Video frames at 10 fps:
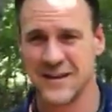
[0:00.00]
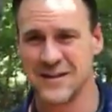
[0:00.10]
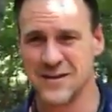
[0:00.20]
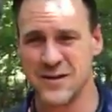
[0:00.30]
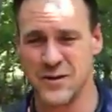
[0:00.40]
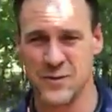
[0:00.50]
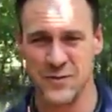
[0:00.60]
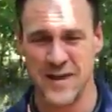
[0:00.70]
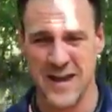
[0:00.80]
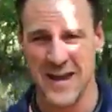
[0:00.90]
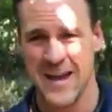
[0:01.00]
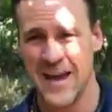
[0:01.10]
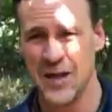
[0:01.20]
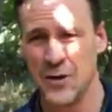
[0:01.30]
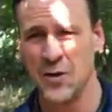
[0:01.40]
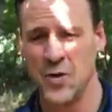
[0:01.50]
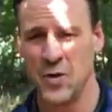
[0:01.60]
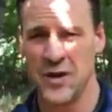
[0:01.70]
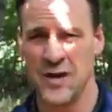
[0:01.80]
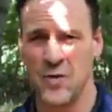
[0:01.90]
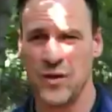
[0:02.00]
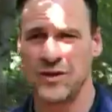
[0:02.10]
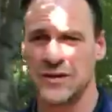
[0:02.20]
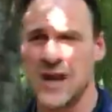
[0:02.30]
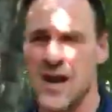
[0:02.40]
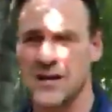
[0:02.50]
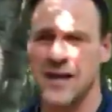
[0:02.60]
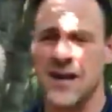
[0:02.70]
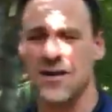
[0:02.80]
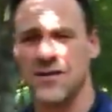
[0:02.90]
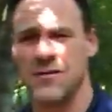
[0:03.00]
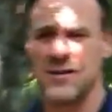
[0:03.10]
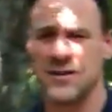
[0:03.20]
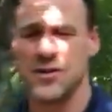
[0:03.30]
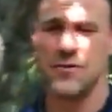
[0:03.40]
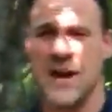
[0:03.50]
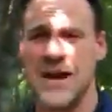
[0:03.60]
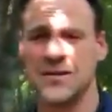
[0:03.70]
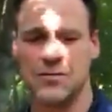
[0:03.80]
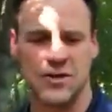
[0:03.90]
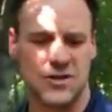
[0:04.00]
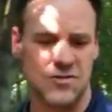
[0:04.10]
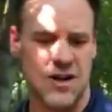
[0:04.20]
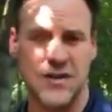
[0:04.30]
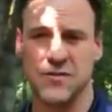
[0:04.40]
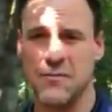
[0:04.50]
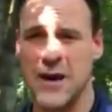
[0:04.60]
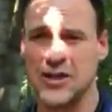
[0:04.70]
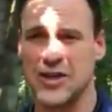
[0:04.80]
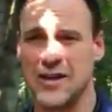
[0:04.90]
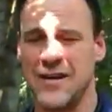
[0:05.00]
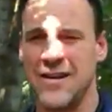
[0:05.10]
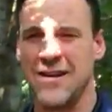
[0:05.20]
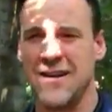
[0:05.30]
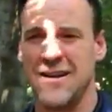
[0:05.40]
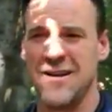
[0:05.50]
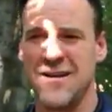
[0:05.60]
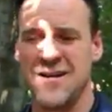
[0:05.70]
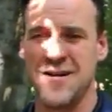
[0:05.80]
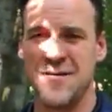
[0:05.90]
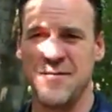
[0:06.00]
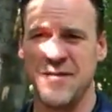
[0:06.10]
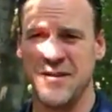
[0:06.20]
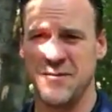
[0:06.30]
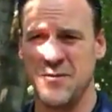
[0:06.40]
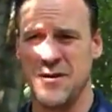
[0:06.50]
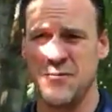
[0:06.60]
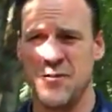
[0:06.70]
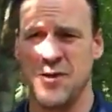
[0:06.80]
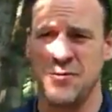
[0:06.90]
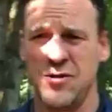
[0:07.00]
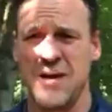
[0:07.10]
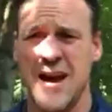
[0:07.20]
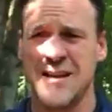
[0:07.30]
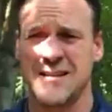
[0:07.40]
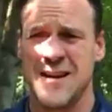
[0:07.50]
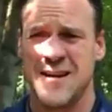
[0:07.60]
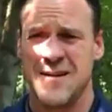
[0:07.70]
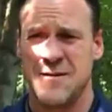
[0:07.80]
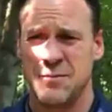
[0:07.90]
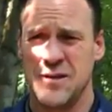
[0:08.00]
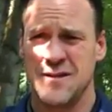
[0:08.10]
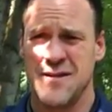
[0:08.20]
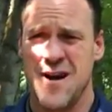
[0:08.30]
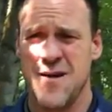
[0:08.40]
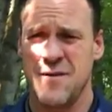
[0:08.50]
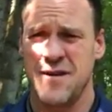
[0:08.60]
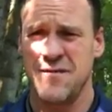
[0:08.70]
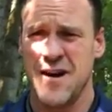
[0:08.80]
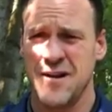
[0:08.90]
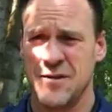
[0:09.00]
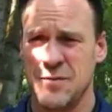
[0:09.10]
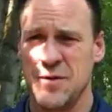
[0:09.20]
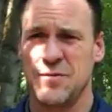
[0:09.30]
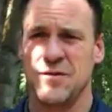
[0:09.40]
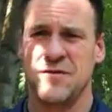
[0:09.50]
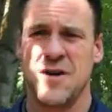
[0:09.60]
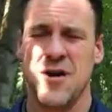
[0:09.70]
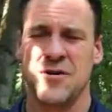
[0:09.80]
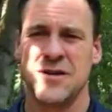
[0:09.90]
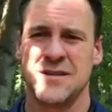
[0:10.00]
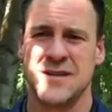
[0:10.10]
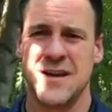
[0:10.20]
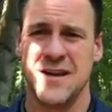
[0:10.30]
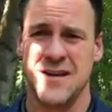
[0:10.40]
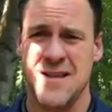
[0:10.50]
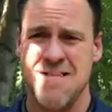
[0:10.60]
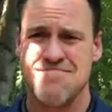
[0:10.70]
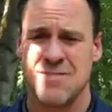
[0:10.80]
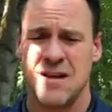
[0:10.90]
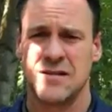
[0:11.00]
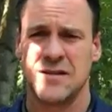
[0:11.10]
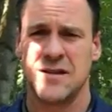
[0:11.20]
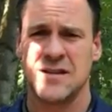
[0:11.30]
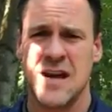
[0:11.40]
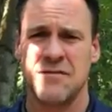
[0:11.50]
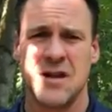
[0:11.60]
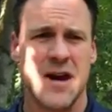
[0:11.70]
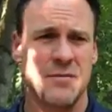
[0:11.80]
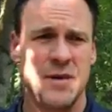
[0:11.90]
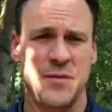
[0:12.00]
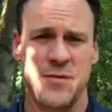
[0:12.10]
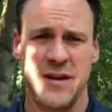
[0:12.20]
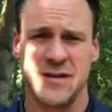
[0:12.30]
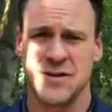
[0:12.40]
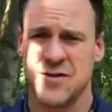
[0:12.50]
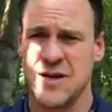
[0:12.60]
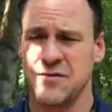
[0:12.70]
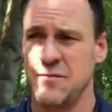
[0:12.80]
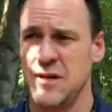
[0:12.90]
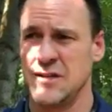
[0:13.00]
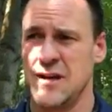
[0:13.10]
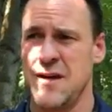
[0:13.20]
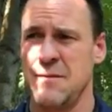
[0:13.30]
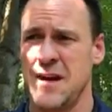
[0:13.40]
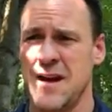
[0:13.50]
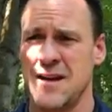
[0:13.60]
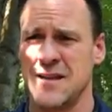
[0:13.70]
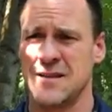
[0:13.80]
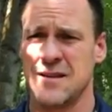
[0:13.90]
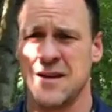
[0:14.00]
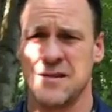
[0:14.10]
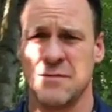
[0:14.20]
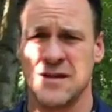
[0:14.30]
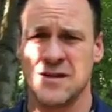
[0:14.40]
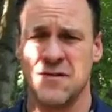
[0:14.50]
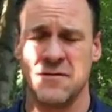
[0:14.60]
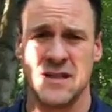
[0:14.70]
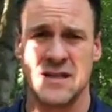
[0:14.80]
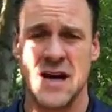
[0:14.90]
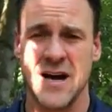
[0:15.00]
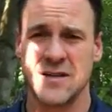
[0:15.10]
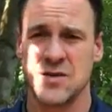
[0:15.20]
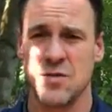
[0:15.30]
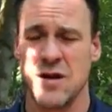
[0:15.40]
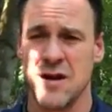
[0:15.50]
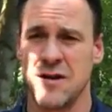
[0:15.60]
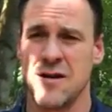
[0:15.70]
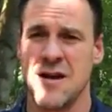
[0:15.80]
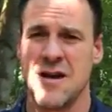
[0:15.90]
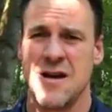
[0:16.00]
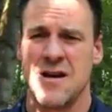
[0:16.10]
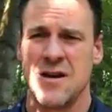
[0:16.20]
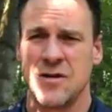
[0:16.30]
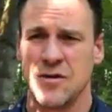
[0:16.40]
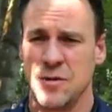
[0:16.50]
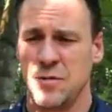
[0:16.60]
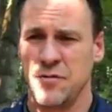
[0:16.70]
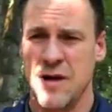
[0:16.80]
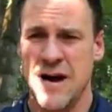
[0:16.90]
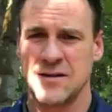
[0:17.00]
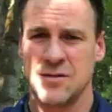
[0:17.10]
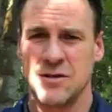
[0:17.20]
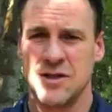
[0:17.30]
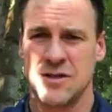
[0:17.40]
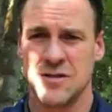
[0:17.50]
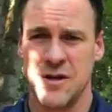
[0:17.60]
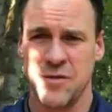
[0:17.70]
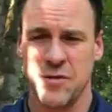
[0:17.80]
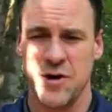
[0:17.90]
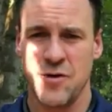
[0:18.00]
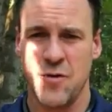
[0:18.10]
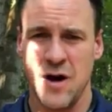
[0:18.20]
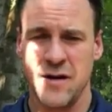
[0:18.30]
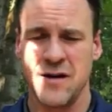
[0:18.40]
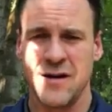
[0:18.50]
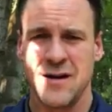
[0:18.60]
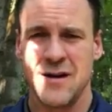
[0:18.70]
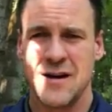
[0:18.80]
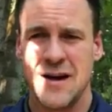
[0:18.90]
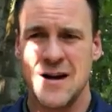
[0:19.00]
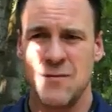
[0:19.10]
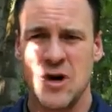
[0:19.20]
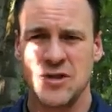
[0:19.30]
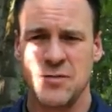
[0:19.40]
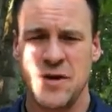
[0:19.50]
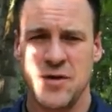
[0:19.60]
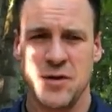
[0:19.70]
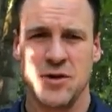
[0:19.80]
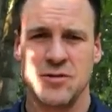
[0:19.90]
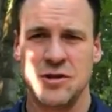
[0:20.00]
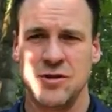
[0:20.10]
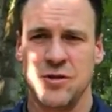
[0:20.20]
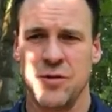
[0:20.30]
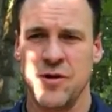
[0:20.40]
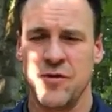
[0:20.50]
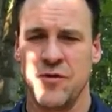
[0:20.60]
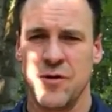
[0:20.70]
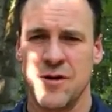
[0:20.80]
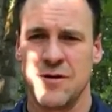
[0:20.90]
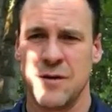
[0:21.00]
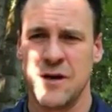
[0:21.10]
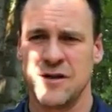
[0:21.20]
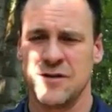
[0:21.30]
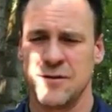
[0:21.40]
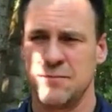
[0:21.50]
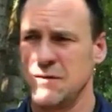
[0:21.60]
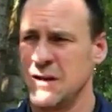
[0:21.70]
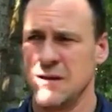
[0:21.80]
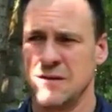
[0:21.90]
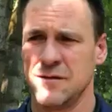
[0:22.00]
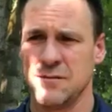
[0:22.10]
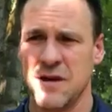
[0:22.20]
And so, anywho, we will talk later. So, Rags to Riches Transformation. Look forward to working with you guys. Please comment, invite other people to follow this, and let's have a lot of people make this transformation. I mean, I selected myself into Ty's 300 group of Rags to Riches, so I'm 301. Why don't you be 302, 304? Why don't you, I don't know,